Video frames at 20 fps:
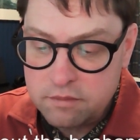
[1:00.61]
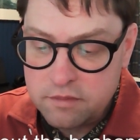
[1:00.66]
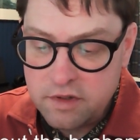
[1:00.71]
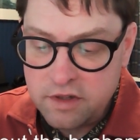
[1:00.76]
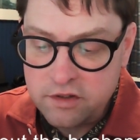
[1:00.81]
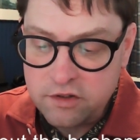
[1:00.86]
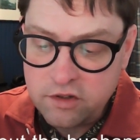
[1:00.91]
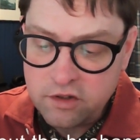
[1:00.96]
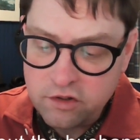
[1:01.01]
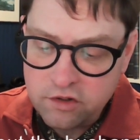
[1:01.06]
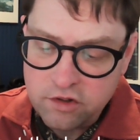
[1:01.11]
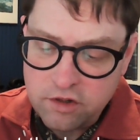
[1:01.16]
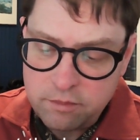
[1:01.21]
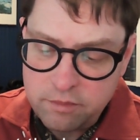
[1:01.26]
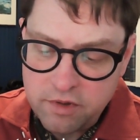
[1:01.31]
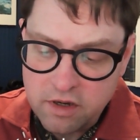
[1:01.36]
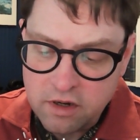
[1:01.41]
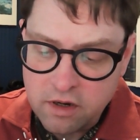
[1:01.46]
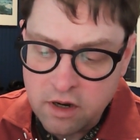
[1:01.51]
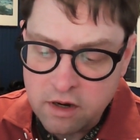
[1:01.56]
This is
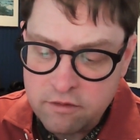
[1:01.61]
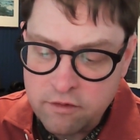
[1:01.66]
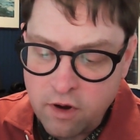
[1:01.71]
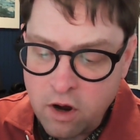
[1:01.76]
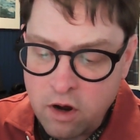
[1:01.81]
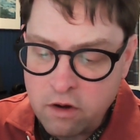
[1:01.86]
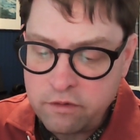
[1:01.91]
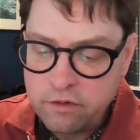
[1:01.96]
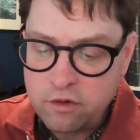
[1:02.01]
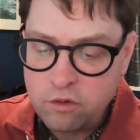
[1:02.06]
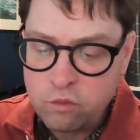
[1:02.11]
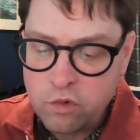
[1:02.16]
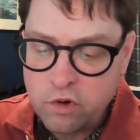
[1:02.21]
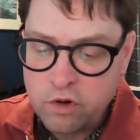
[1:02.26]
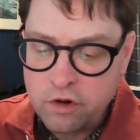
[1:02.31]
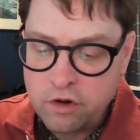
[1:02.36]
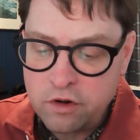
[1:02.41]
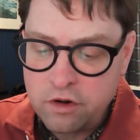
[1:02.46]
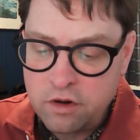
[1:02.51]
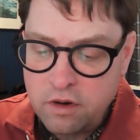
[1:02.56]
something I've often
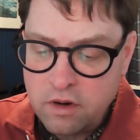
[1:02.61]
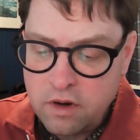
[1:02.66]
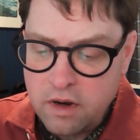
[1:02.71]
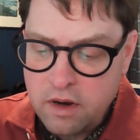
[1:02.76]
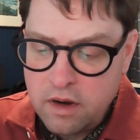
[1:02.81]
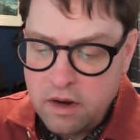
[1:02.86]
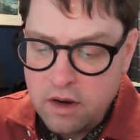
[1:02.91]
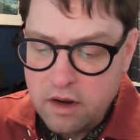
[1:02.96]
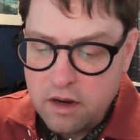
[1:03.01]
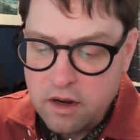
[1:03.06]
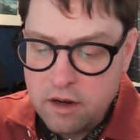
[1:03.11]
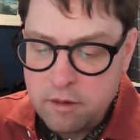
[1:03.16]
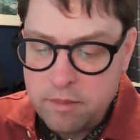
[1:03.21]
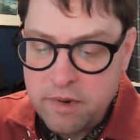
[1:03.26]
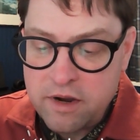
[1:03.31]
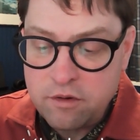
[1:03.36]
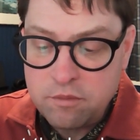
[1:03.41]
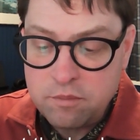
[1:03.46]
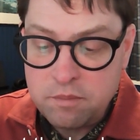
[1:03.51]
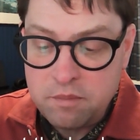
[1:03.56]
wondered
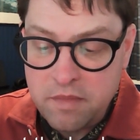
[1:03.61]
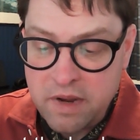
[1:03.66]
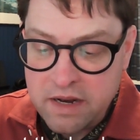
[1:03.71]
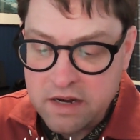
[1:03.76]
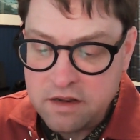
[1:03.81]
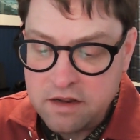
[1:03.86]
about many